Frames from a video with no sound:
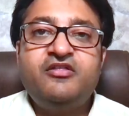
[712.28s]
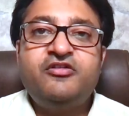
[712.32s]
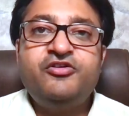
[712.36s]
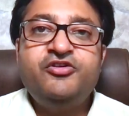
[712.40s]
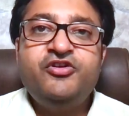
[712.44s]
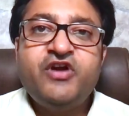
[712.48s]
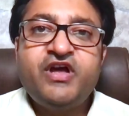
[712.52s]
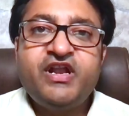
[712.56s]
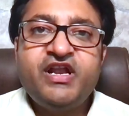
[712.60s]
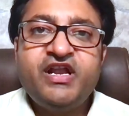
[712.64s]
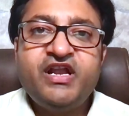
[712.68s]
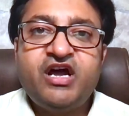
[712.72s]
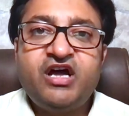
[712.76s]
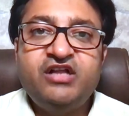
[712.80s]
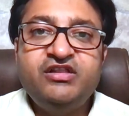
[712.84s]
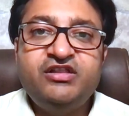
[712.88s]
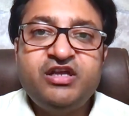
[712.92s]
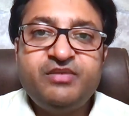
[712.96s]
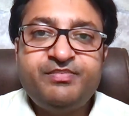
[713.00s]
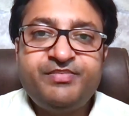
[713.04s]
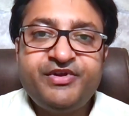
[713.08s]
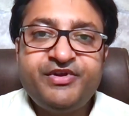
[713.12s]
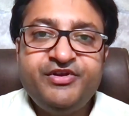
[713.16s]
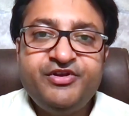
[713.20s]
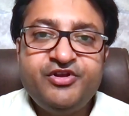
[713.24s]
So you are an
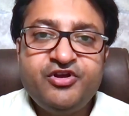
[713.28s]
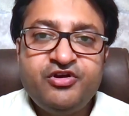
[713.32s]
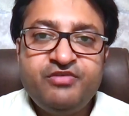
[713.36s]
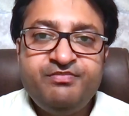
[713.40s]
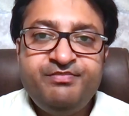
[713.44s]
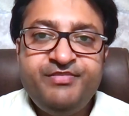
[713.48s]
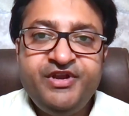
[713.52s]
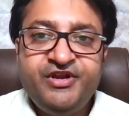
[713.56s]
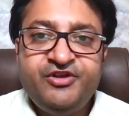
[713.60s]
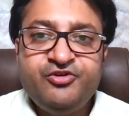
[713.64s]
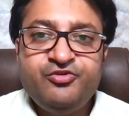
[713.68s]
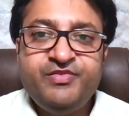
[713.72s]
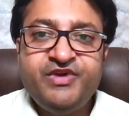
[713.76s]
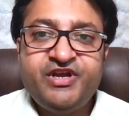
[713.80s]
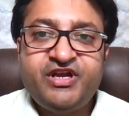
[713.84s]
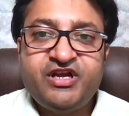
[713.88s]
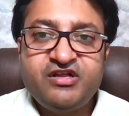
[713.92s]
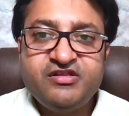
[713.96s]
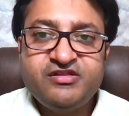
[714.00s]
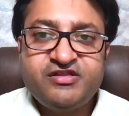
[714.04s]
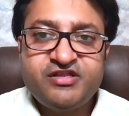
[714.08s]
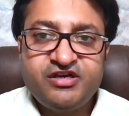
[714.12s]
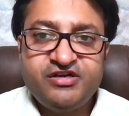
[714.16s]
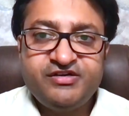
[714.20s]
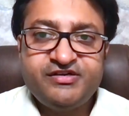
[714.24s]
entrepreneur, B2B
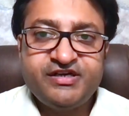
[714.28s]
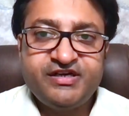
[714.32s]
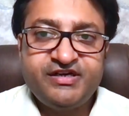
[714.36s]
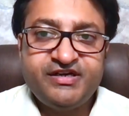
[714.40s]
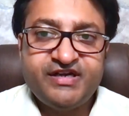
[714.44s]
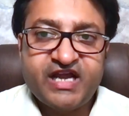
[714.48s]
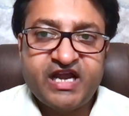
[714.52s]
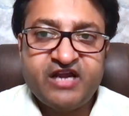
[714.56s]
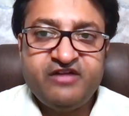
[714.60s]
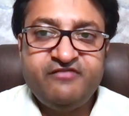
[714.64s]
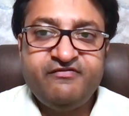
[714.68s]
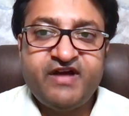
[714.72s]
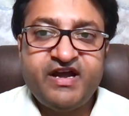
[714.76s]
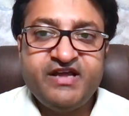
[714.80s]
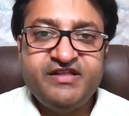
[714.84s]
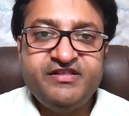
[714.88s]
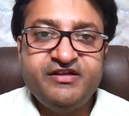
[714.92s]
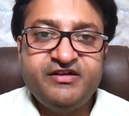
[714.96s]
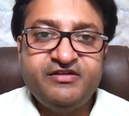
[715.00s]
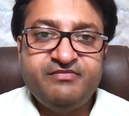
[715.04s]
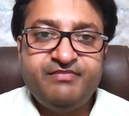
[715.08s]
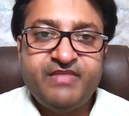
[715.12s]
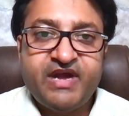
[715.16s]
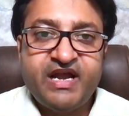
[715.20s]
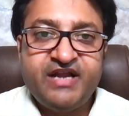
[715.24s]
consultant,
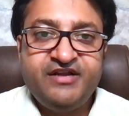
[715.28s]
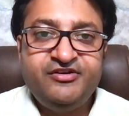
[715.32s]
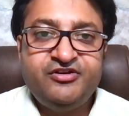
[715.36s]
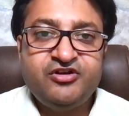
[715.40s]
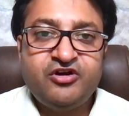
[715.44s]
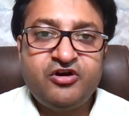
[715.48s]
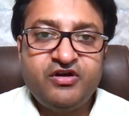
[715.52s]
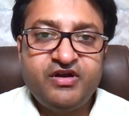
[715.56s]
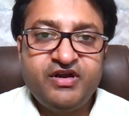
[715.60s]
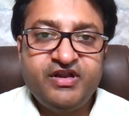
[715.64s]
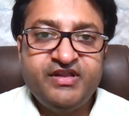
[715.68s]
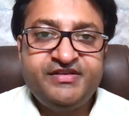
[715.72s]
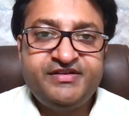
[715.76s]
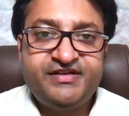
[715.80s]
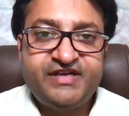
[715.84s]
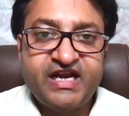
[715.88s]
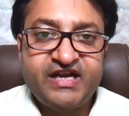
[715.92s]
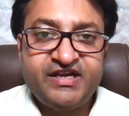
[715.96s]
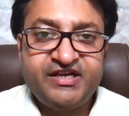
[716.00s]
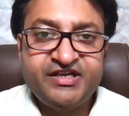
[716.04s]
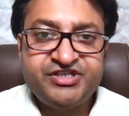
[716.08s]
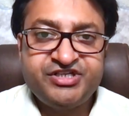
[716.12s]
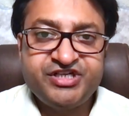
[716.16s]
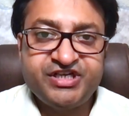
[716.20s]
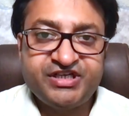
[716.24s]
advisor, mentor,
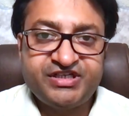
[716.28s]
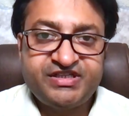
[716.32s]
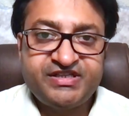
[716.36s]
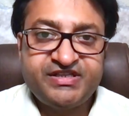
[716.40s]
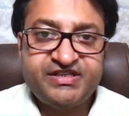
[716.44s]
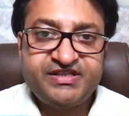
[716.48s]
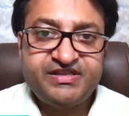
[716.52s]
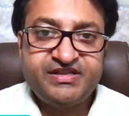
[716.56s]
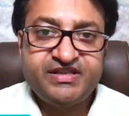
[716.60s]
strategist,